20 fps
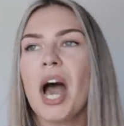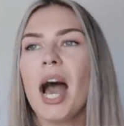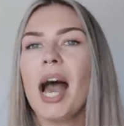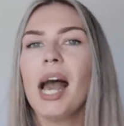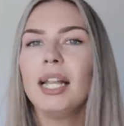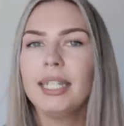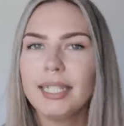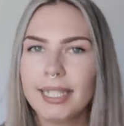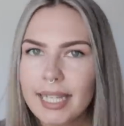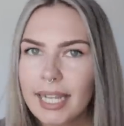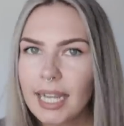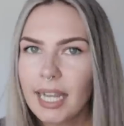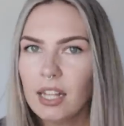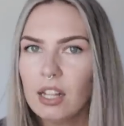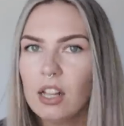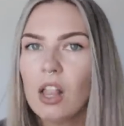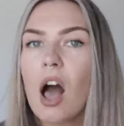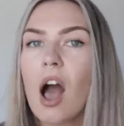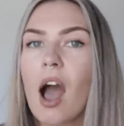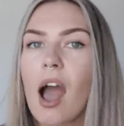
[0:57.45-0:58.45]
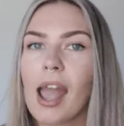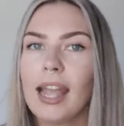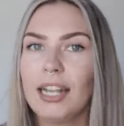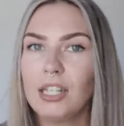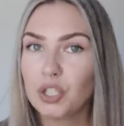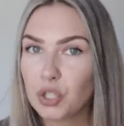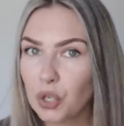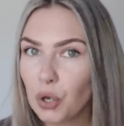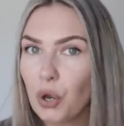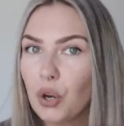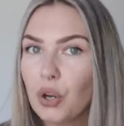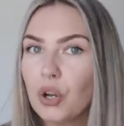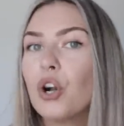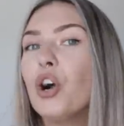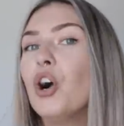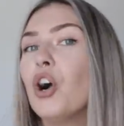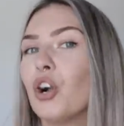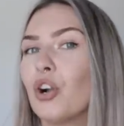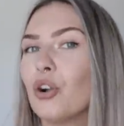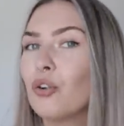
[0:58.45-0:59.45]
Until I took
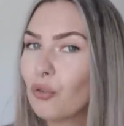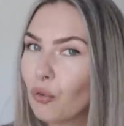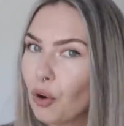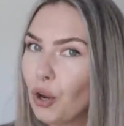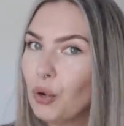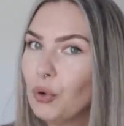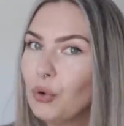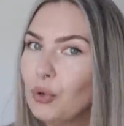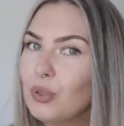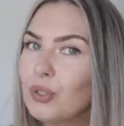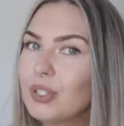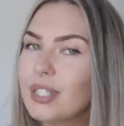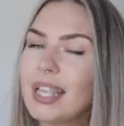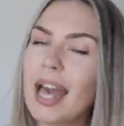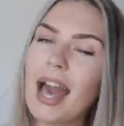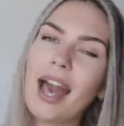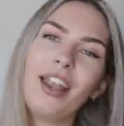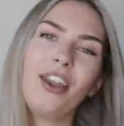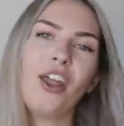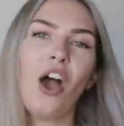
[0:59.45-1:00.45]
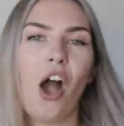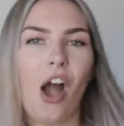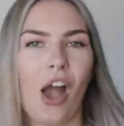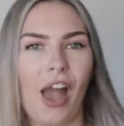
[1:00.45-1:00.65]
a cruise and